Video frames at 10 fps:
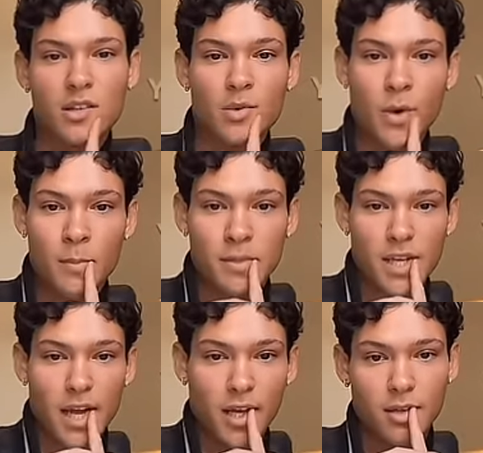It's on the
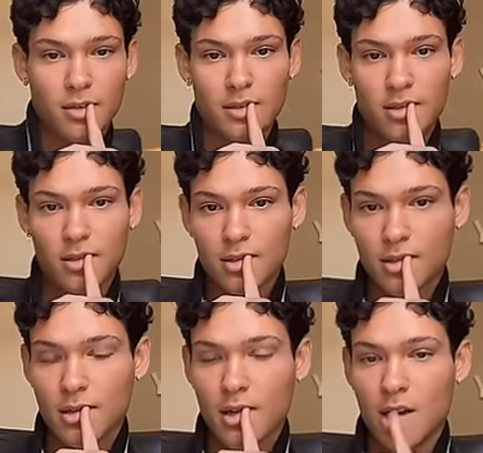website,
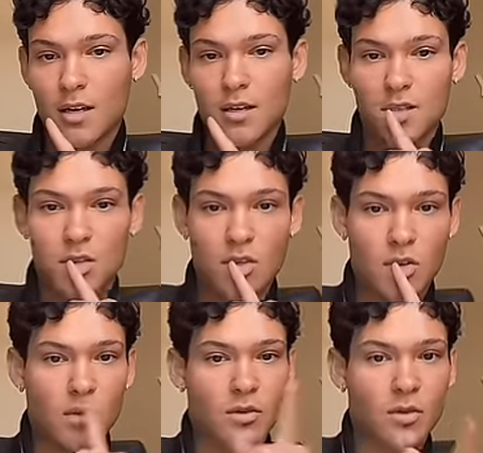
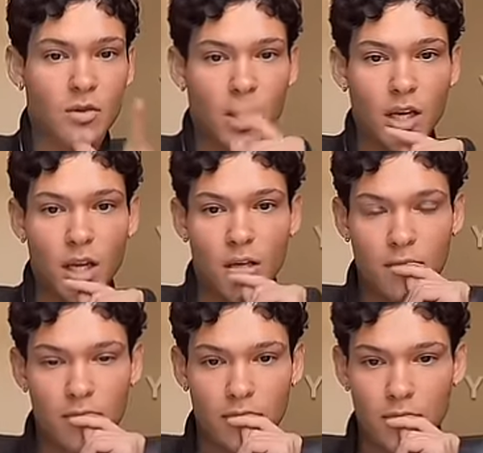so go get
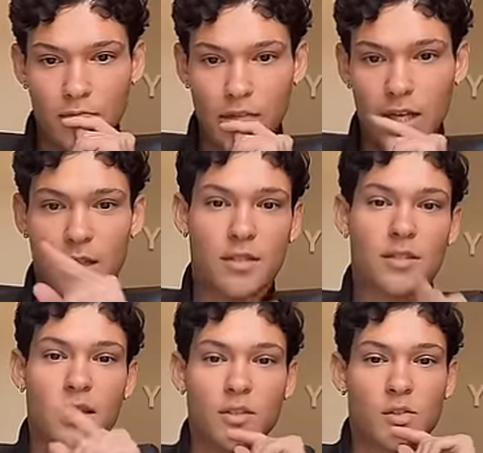it and
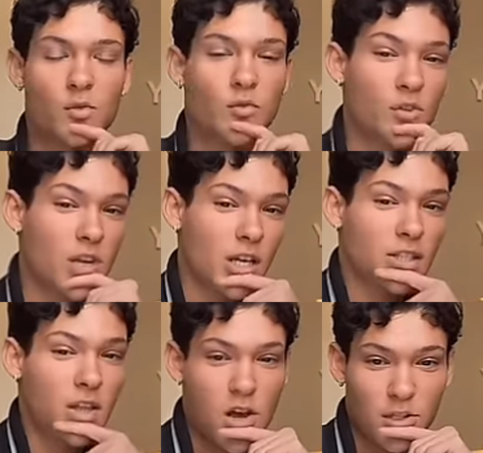stay tuned for the
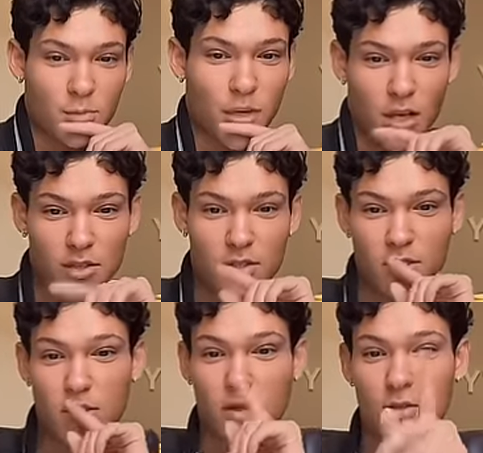next launch
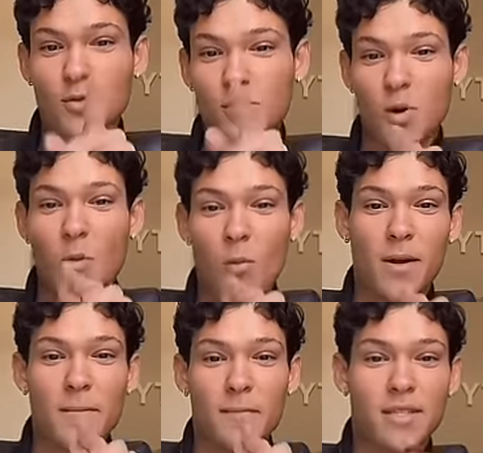because you don't
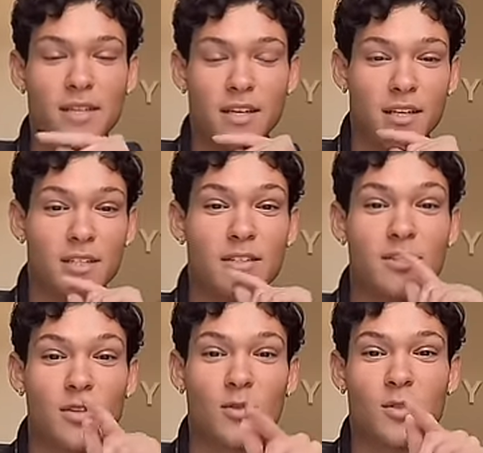want to miss it. It's
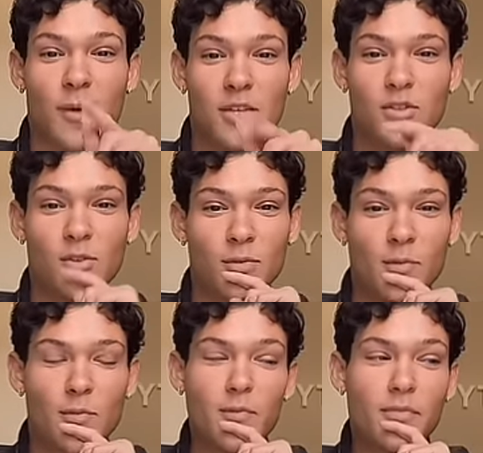so
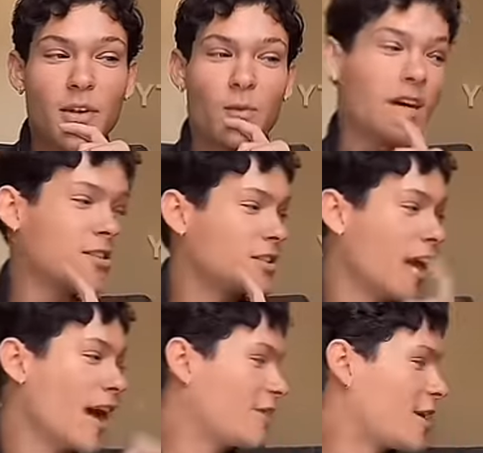special. We
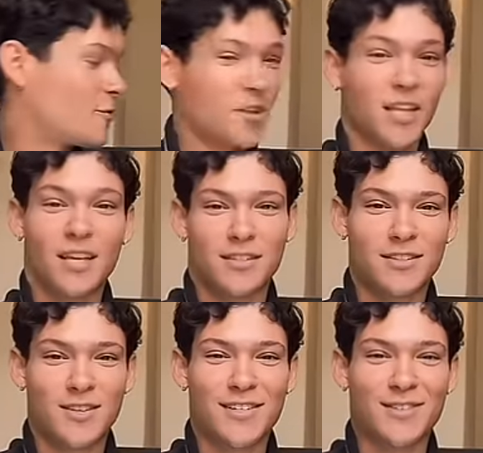actually have
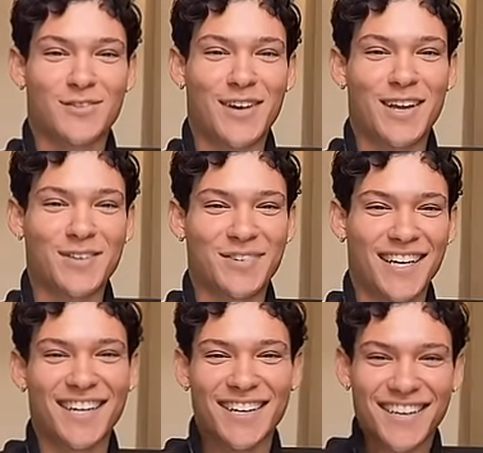everything right over
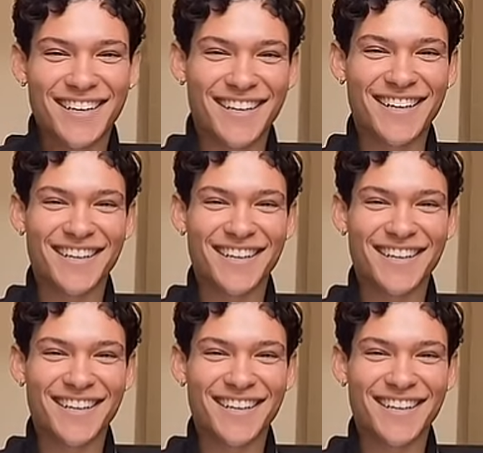here.